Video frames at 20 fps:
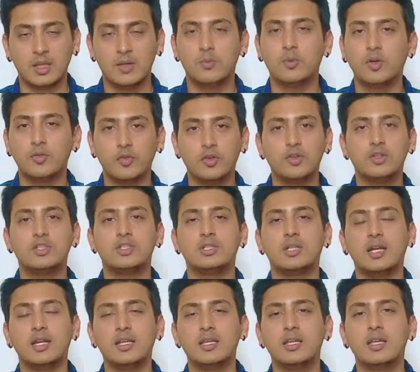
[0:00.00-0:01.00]
What we're
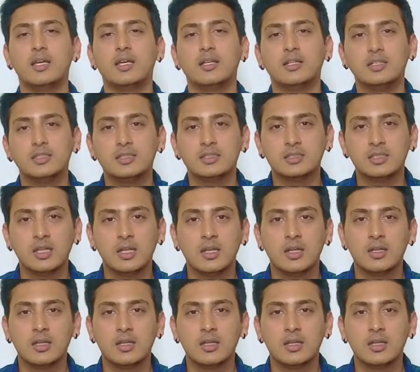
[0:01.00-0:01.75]
studying here is